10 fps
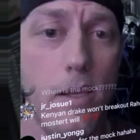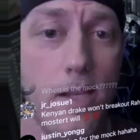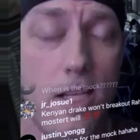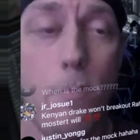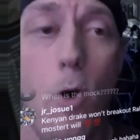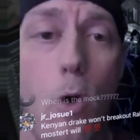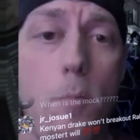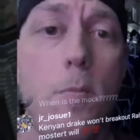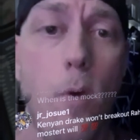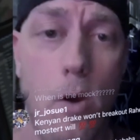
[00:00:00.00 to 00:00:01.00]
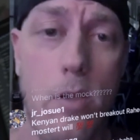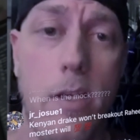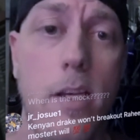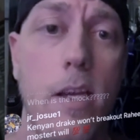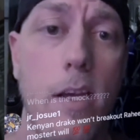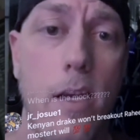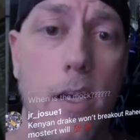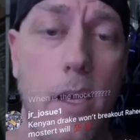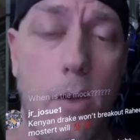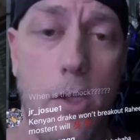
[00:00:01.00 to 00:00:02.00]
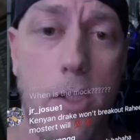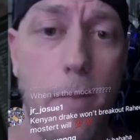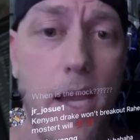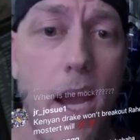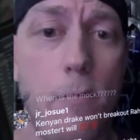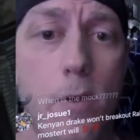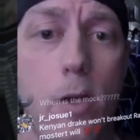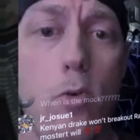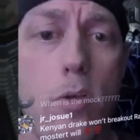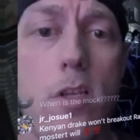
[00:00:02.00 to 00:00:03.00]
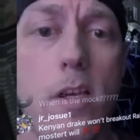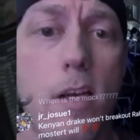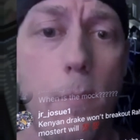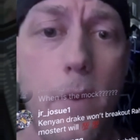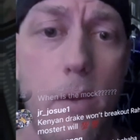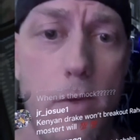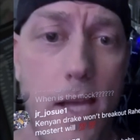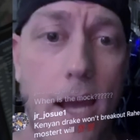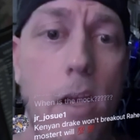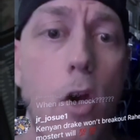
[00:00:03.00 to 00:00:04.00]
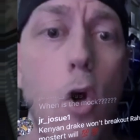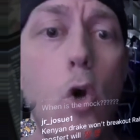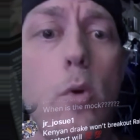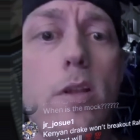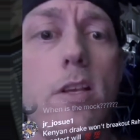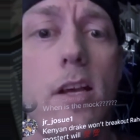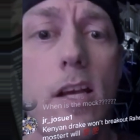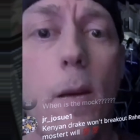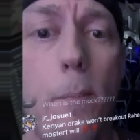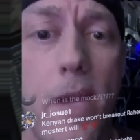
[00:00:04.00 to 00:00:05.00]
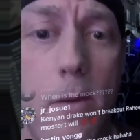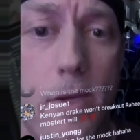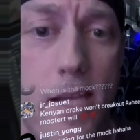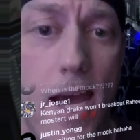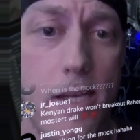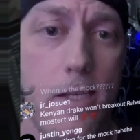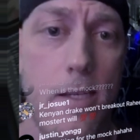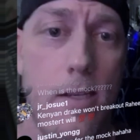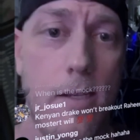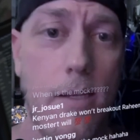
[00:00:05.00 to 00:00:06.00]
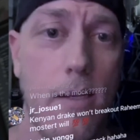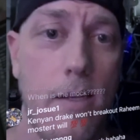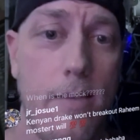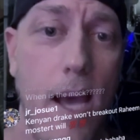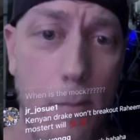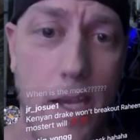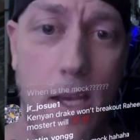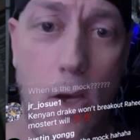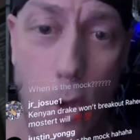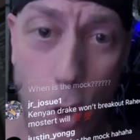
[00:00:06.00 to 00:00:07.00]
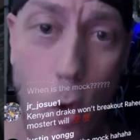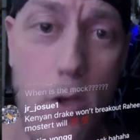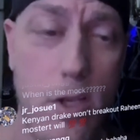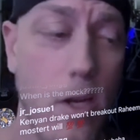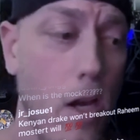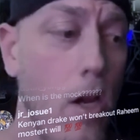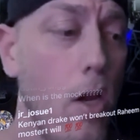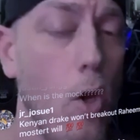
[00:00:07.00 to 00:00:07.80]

That's Mahomes, Barkley, and Christian McCaffrey. Who's going to compete with that? Who is going to compete with that? Tell me. Who's going to...